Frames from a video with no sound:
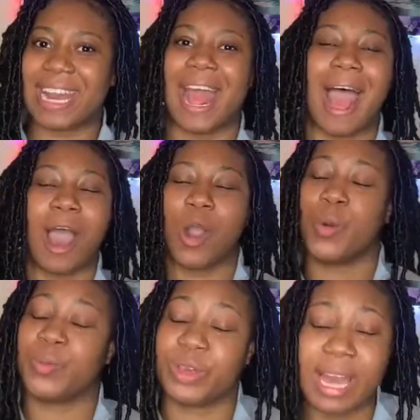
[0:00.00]
I
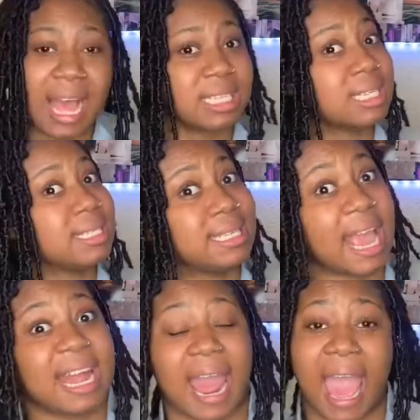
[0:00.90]
hope you guys are
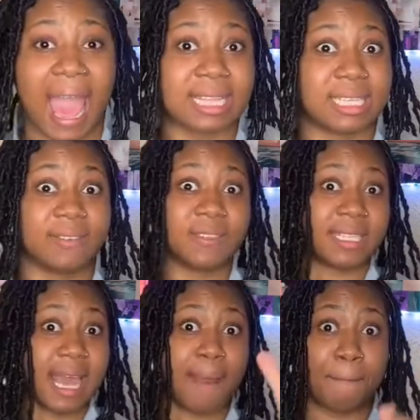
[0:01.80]
staying active,
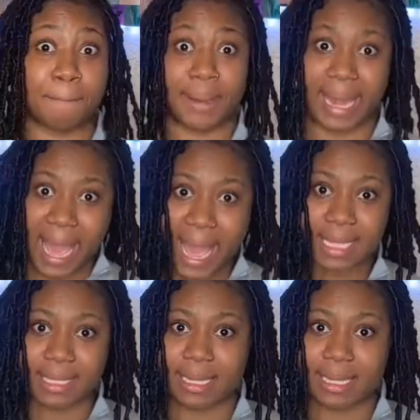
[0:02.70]
staying blessed,